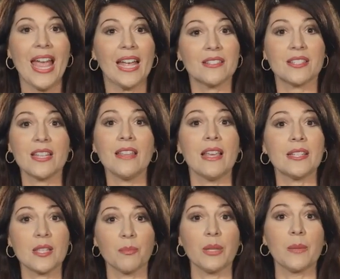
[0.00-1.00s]
Instead, they
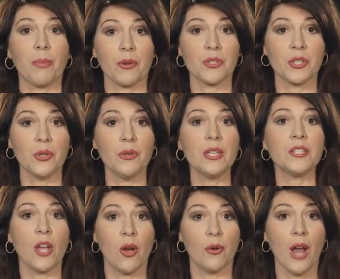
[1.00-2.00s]
simply pursue the
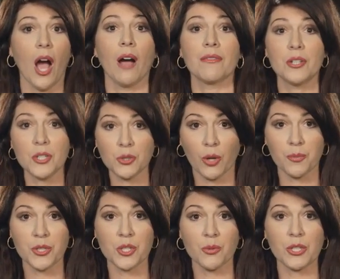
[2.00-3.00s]
tone of the
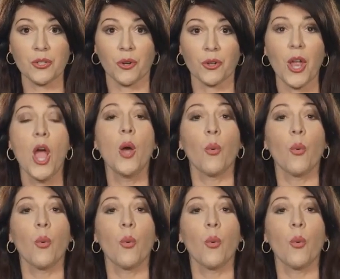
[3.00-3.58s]
descriptions returned